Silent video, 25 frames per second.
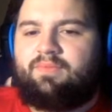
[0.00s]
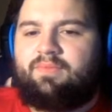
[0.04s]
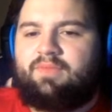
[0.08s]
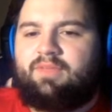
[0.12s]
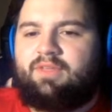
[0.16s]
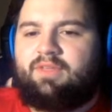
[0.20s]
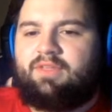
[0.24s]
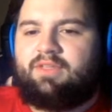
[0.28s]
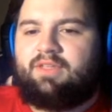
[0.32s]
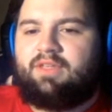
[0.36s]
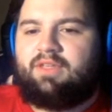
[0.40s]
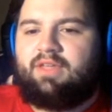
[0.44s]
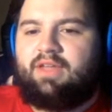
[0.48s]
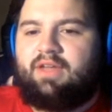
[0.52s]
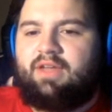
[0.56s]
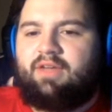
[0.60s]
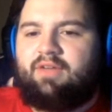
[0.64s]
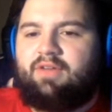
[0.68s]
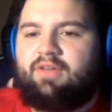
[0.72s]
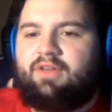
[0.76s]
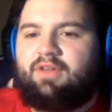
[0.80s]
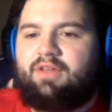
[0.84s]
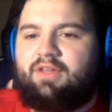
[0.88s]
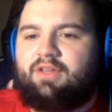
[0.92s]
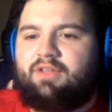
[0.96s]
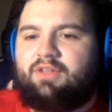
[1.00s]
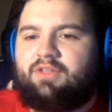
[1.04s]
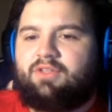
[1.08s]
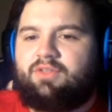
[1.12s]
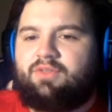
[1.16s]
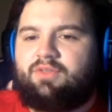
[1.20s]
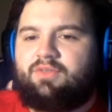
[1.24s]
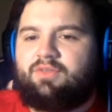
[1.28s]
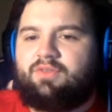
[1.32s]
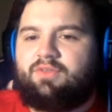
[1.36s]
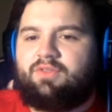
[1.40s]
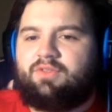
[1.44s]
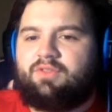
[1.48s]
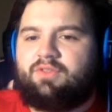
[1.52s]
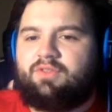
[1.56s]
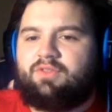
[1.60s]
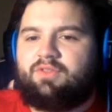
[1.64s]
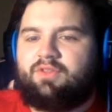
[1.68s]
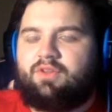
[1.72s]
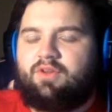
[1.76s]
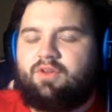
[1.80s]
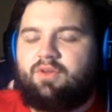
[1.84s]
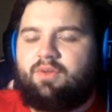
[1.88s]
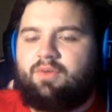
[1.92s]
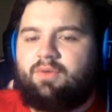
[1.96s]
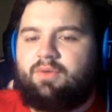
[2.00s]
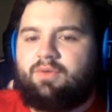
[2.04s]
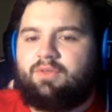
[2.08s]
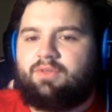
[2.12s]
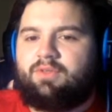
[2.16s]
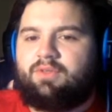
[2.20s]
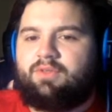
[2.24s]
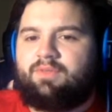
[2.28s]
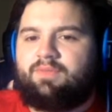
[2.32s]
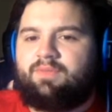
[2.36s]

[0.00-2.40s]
Doesn't count. Indiana Jones, Star Wars,